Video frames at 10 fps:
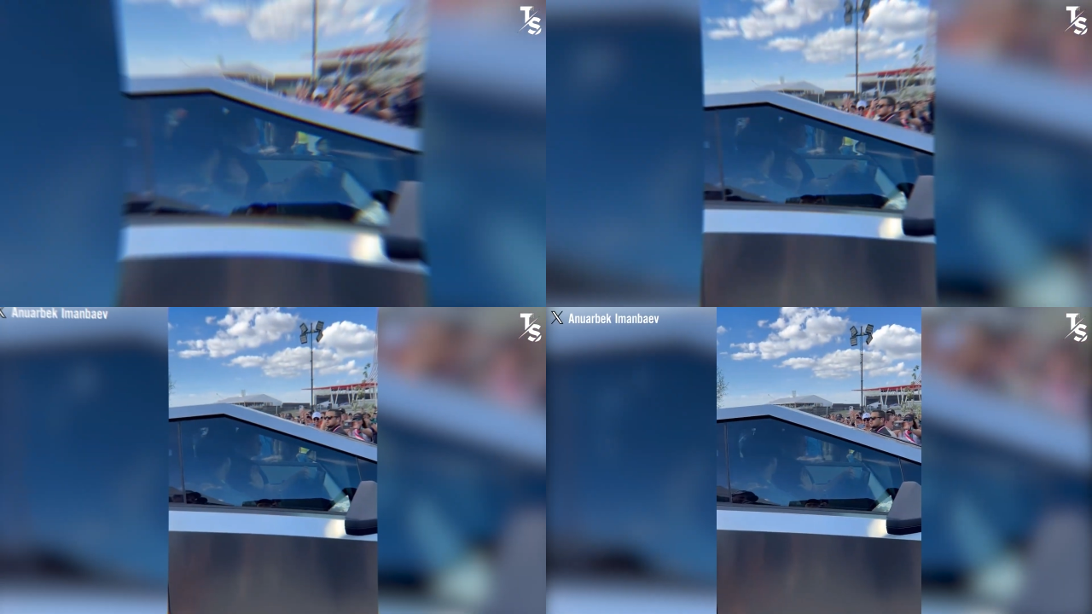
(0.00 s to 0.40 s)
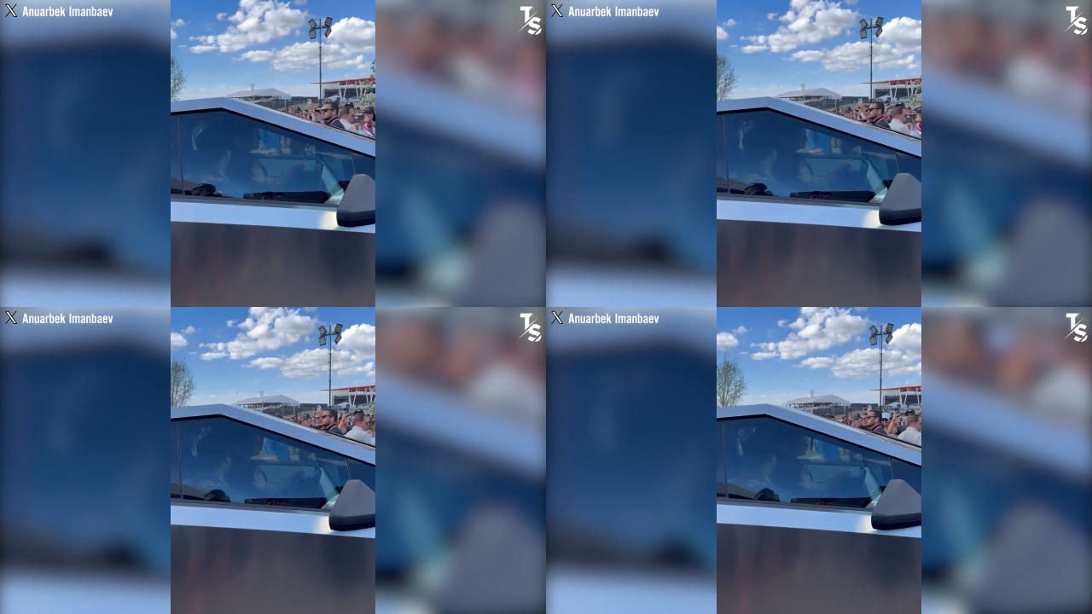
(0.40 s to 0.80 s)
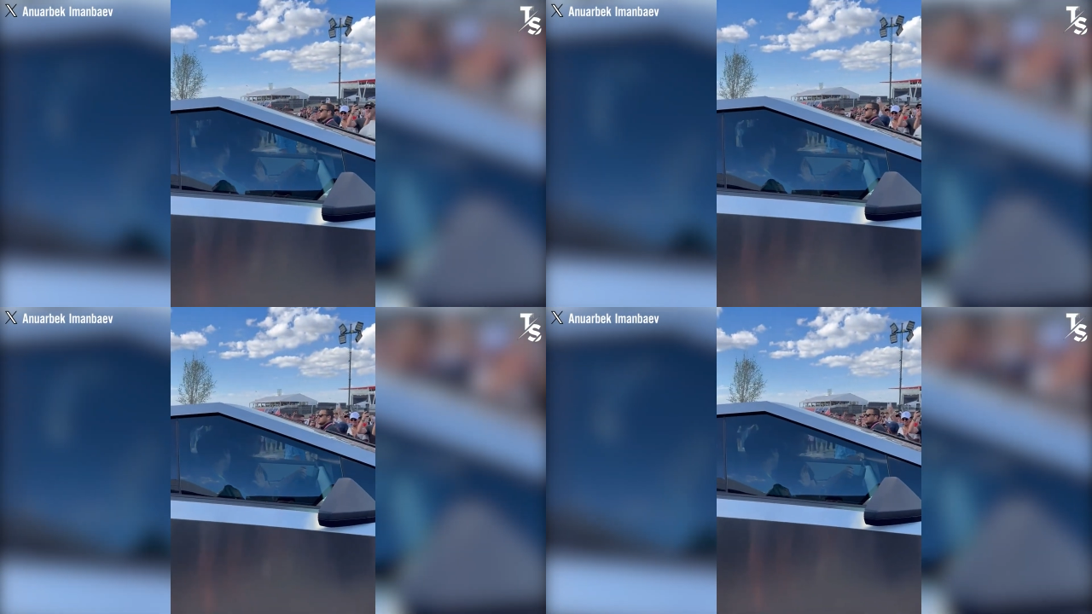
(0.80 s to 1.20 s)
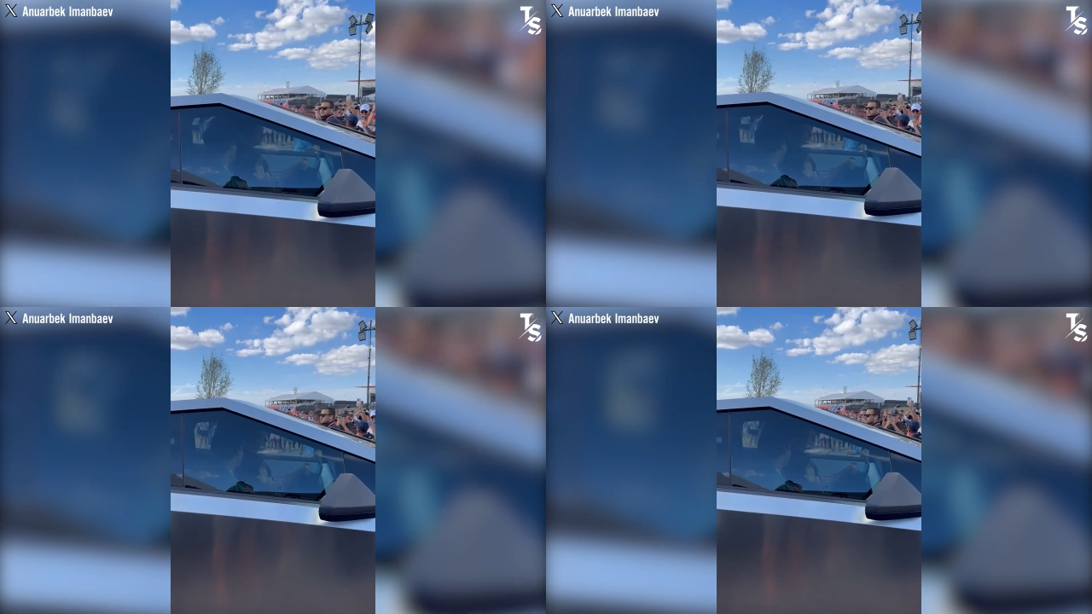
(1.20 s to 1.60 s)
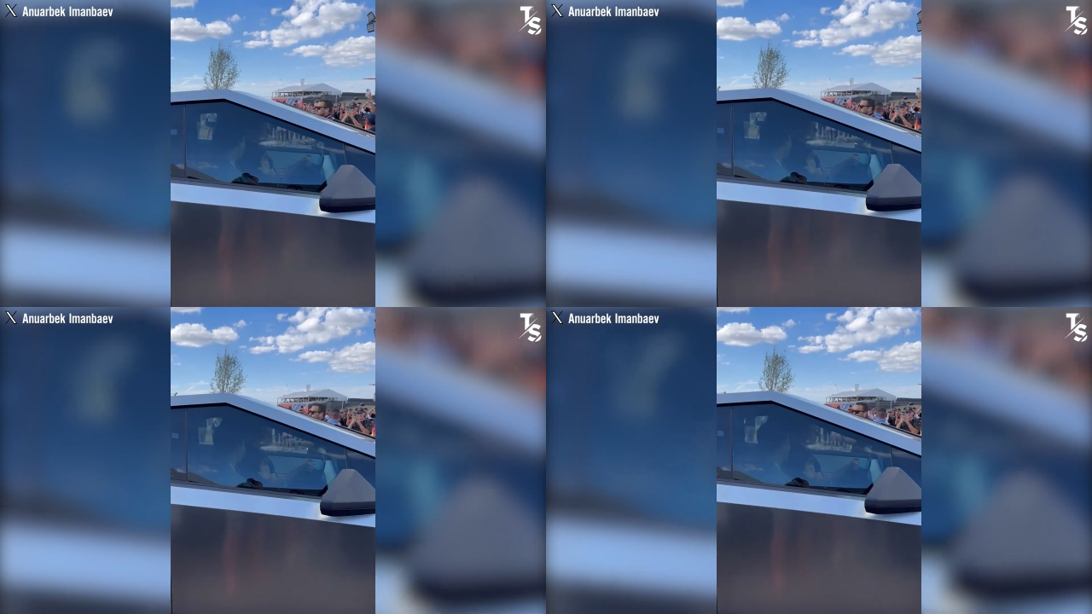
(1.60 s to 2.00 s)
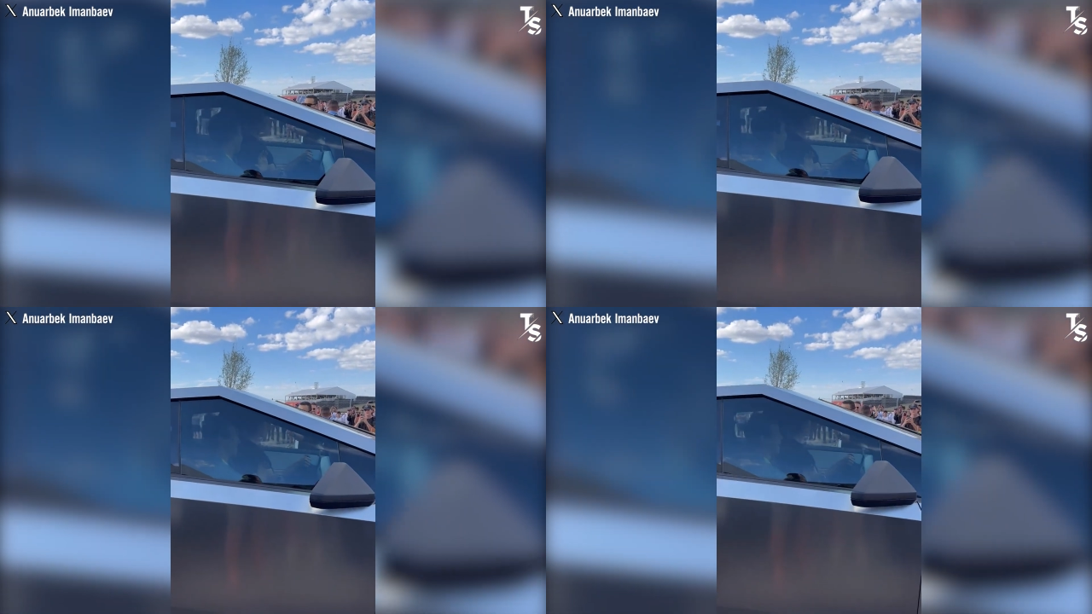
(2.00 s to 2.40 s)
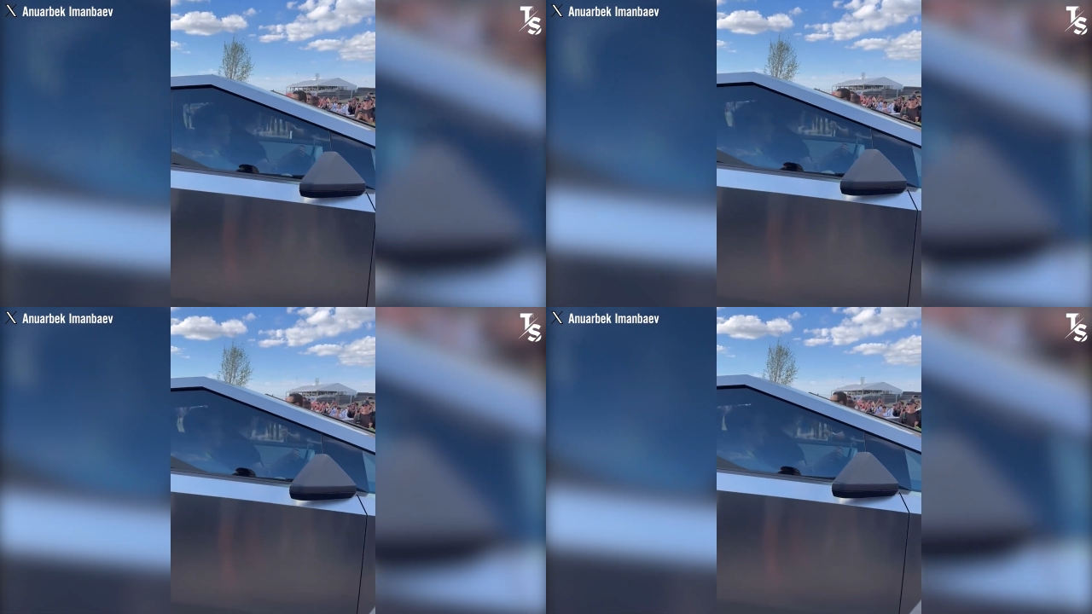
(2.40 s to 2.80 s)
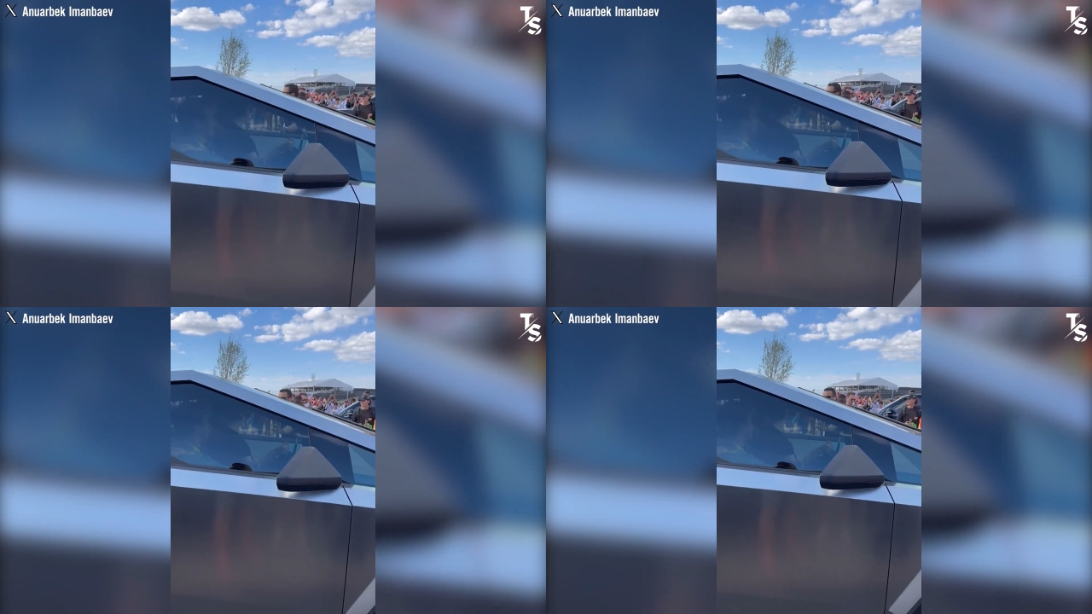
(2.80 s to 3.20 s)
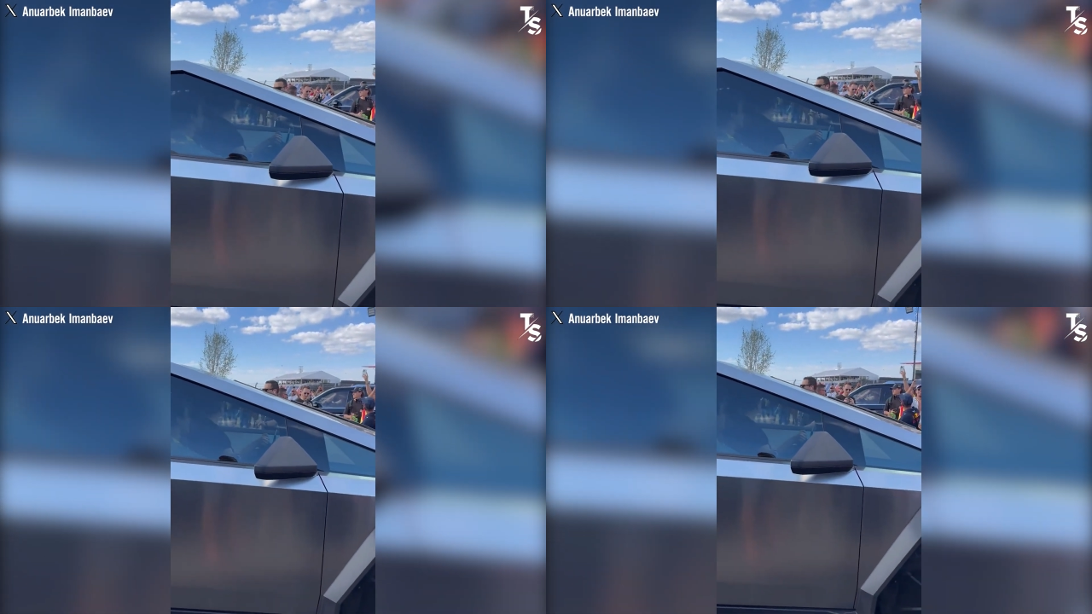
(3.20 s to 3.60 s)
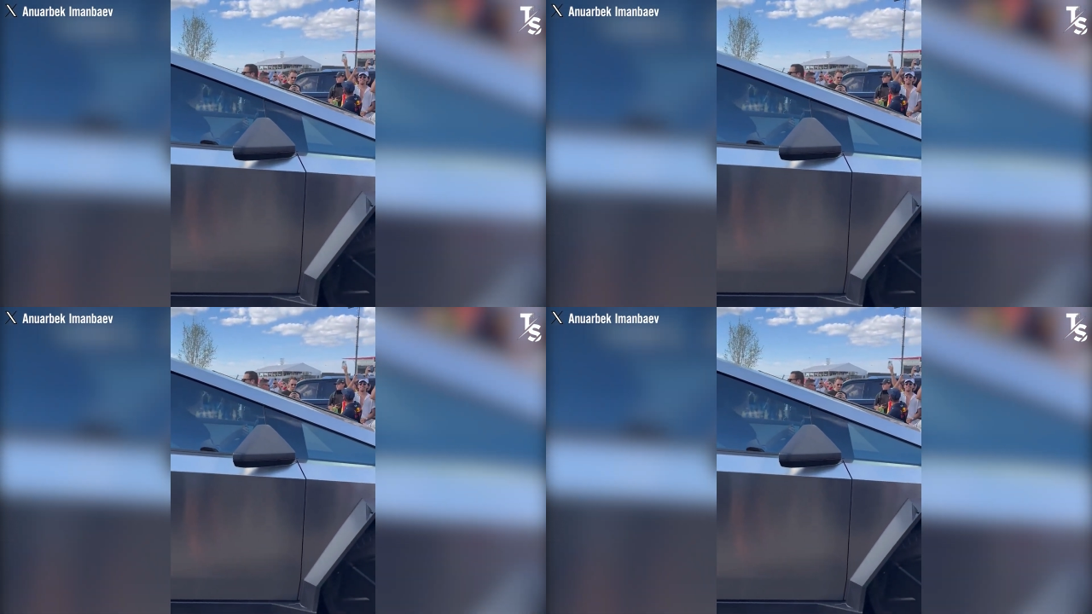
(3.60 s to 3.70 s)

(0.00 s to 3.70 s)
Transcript: Nobody's mouth can be seen.